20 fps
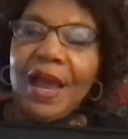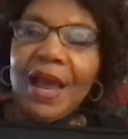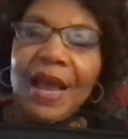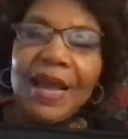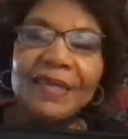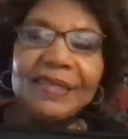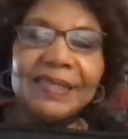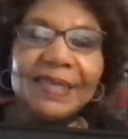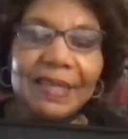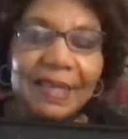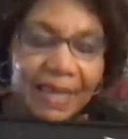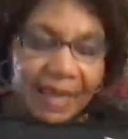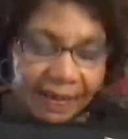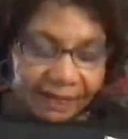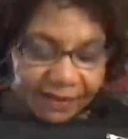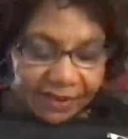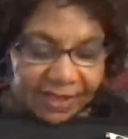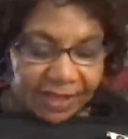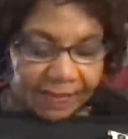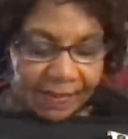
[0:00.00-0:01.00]
I still have
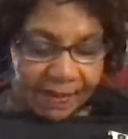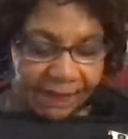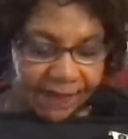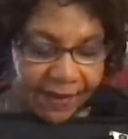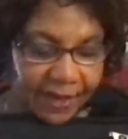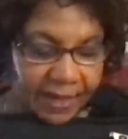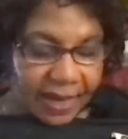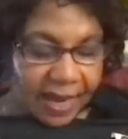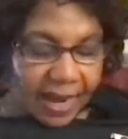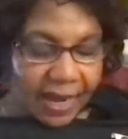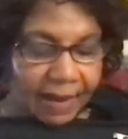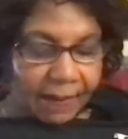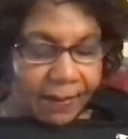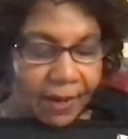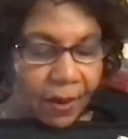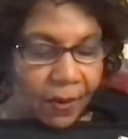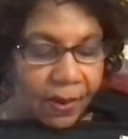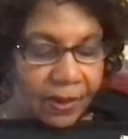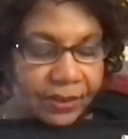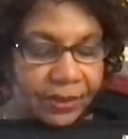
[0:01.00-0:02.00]
some of it, and I'm
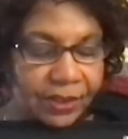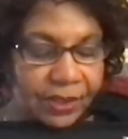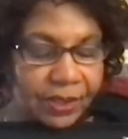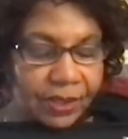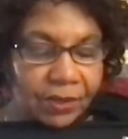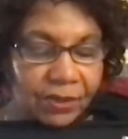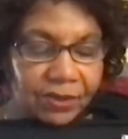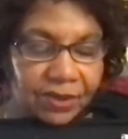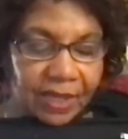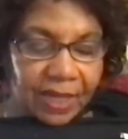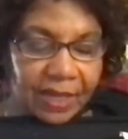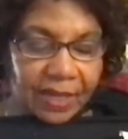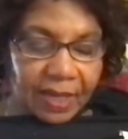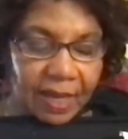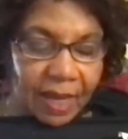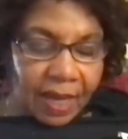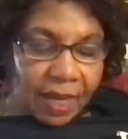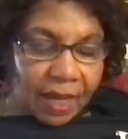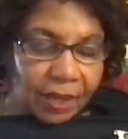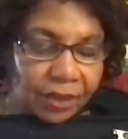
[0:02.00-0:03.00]
going to use it
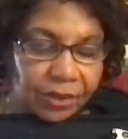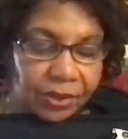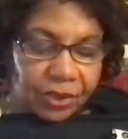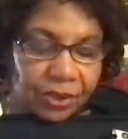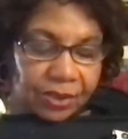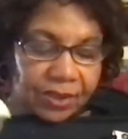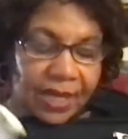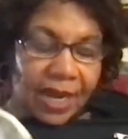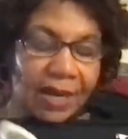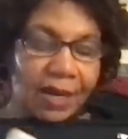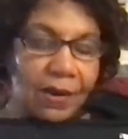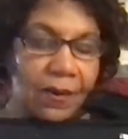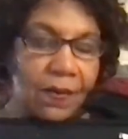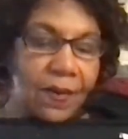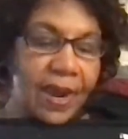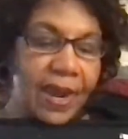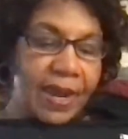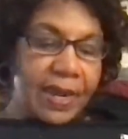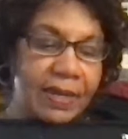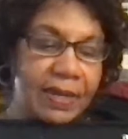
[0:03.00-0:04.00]
to
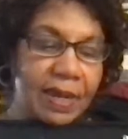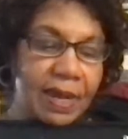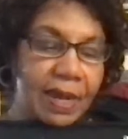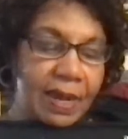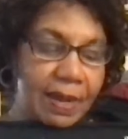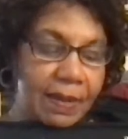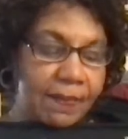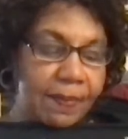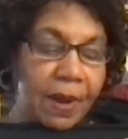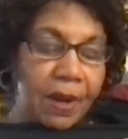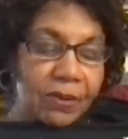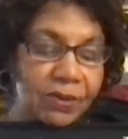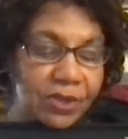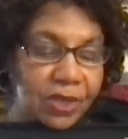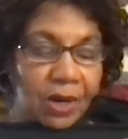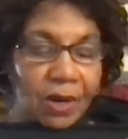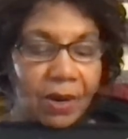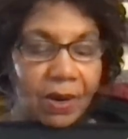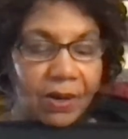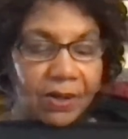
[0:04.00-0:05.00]
decorate
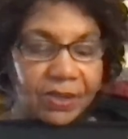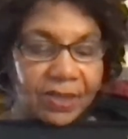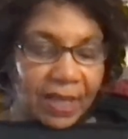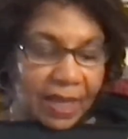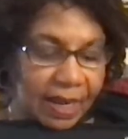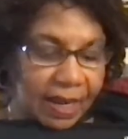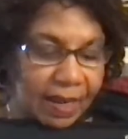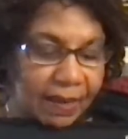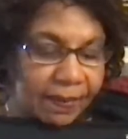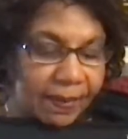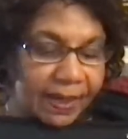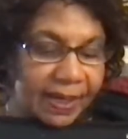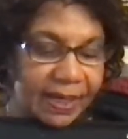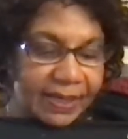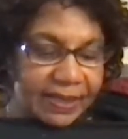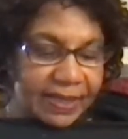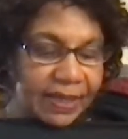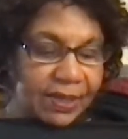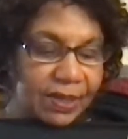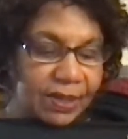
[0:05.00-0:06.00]
postcards,
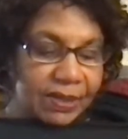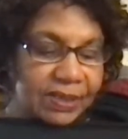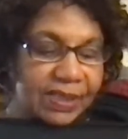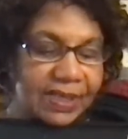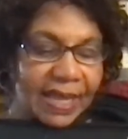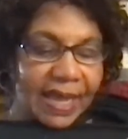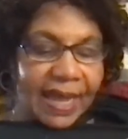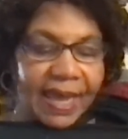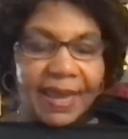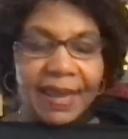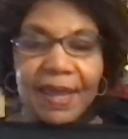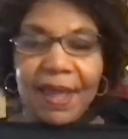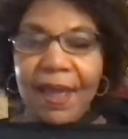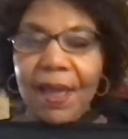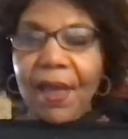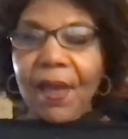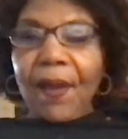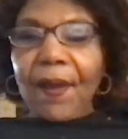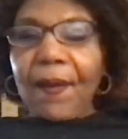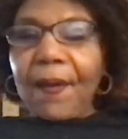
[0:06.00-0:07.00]
because it looks like
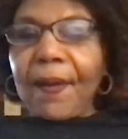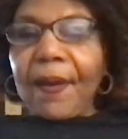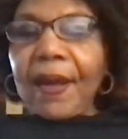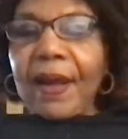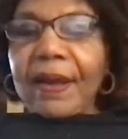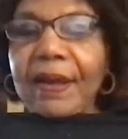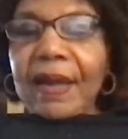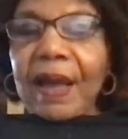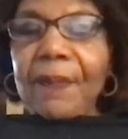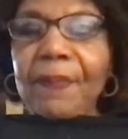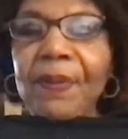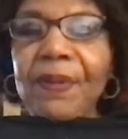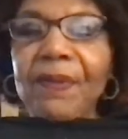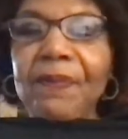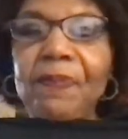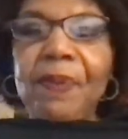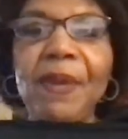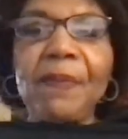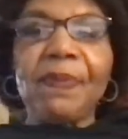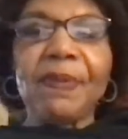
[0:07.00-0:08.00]
a couple
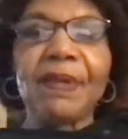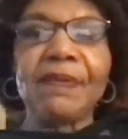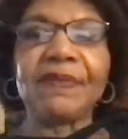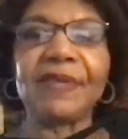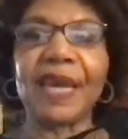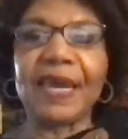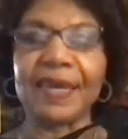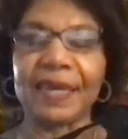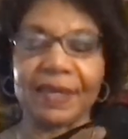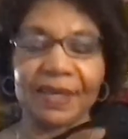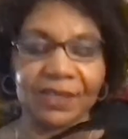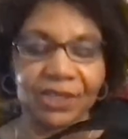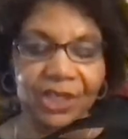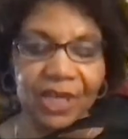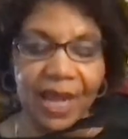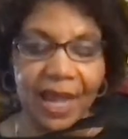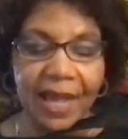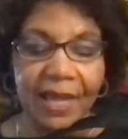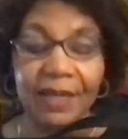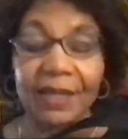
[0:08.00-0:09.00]
of people have taken a
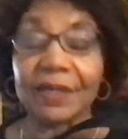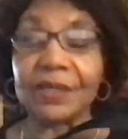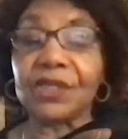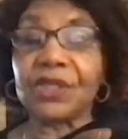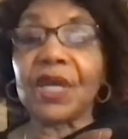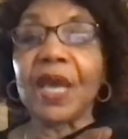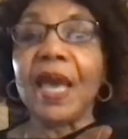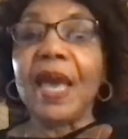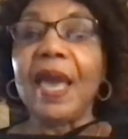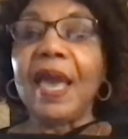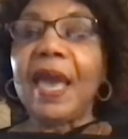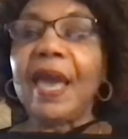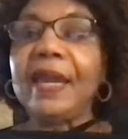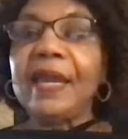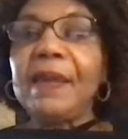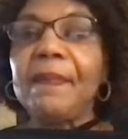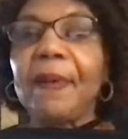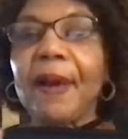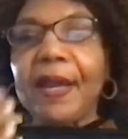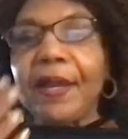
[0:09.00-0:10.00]
challenge.
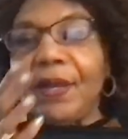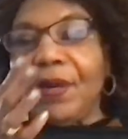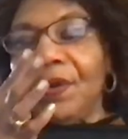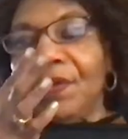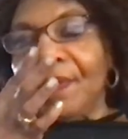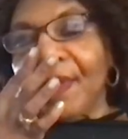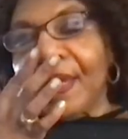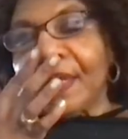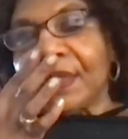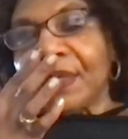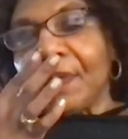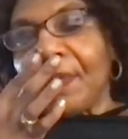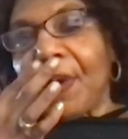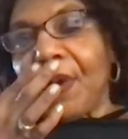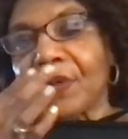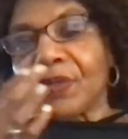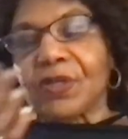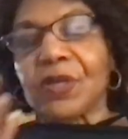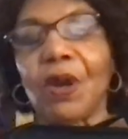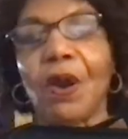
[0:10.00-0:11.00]
Anybody who makes a
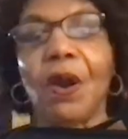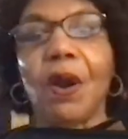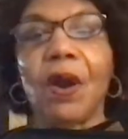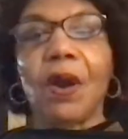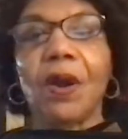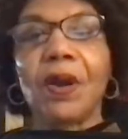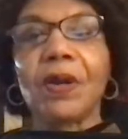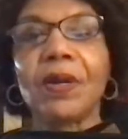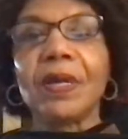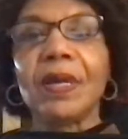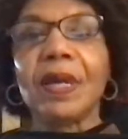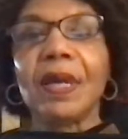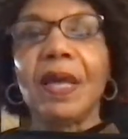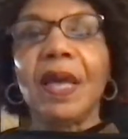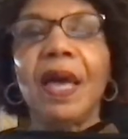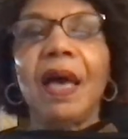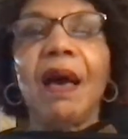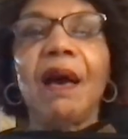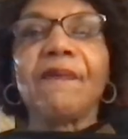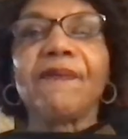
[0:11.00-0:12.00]
postcard,
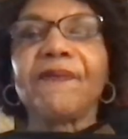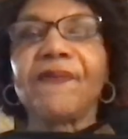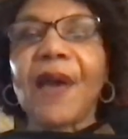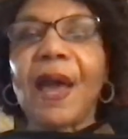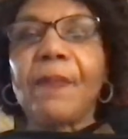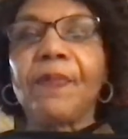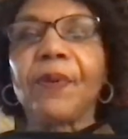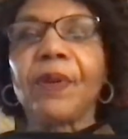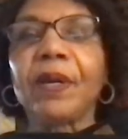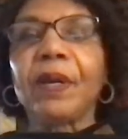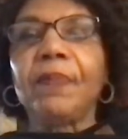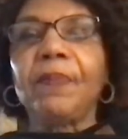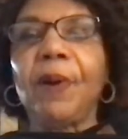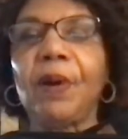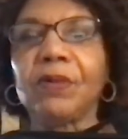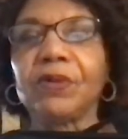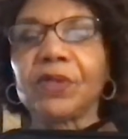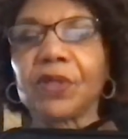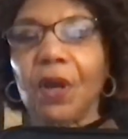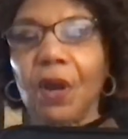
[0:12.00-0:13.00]
a fabric
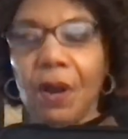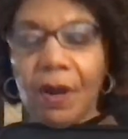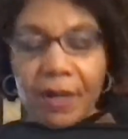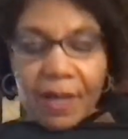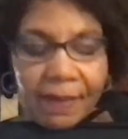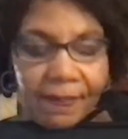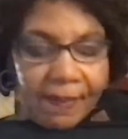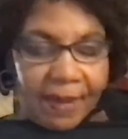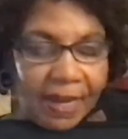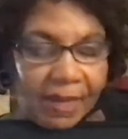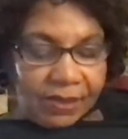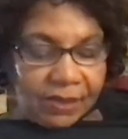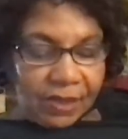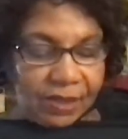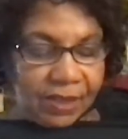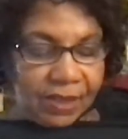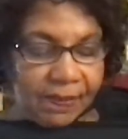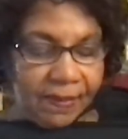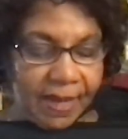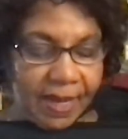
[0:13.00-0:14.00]
postcard, and mails
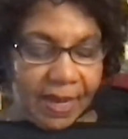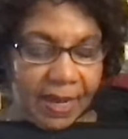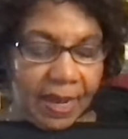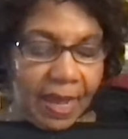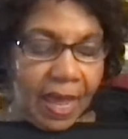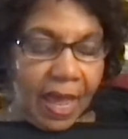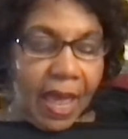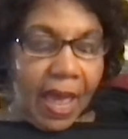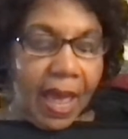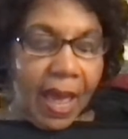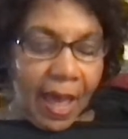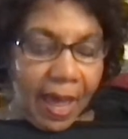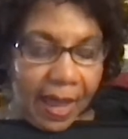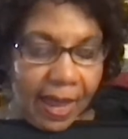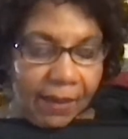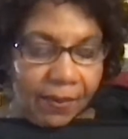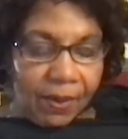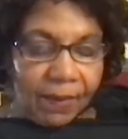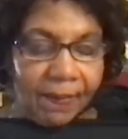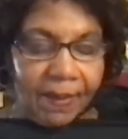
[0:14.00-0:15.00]
it to me,
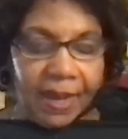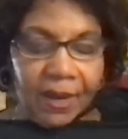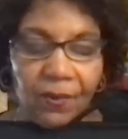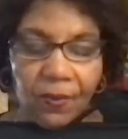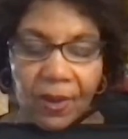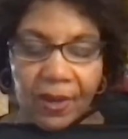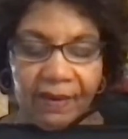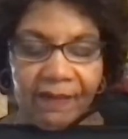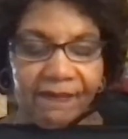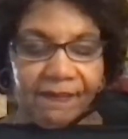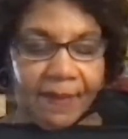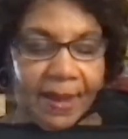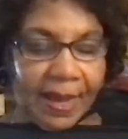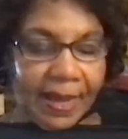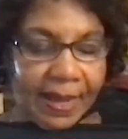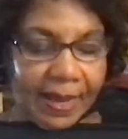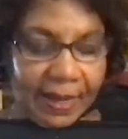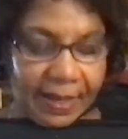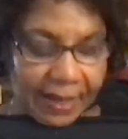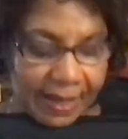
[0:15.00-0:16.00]
I will make one of
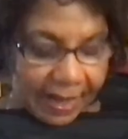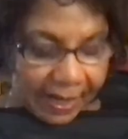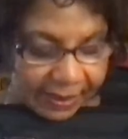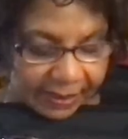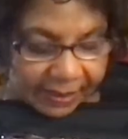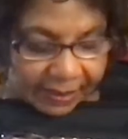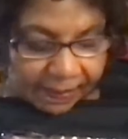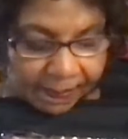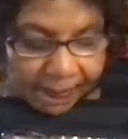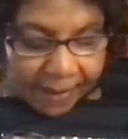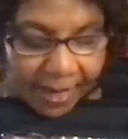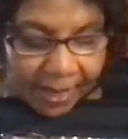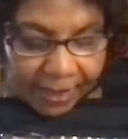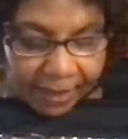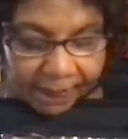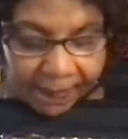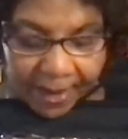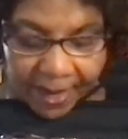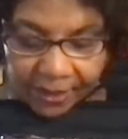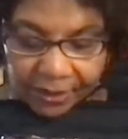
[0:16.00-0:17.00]
mine and mail
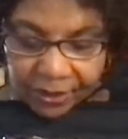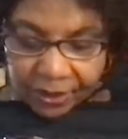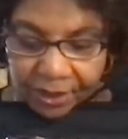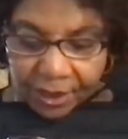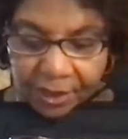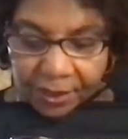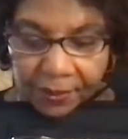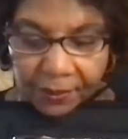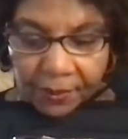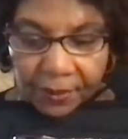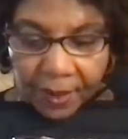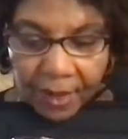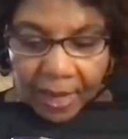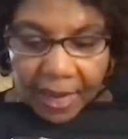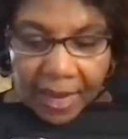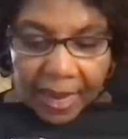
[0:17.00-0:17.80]
it back to you.